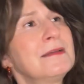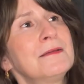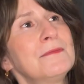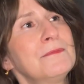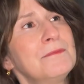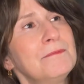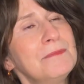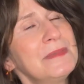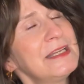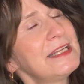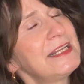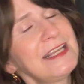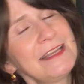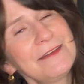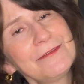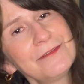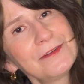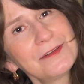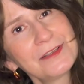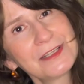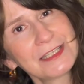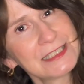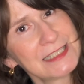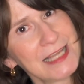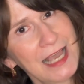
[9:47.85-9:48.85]

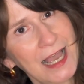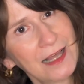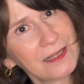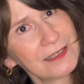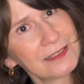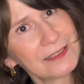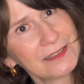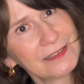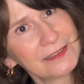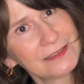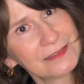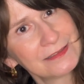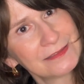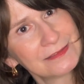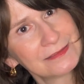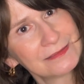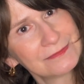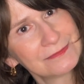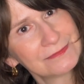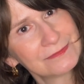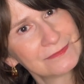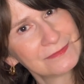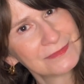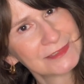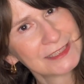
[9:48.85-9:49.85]
medieval Italian
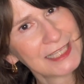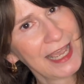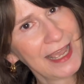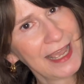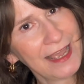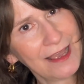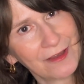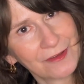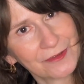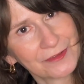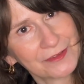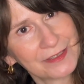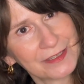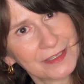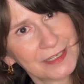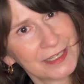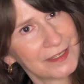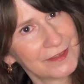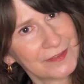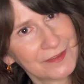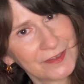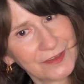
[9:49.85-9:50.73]
town in the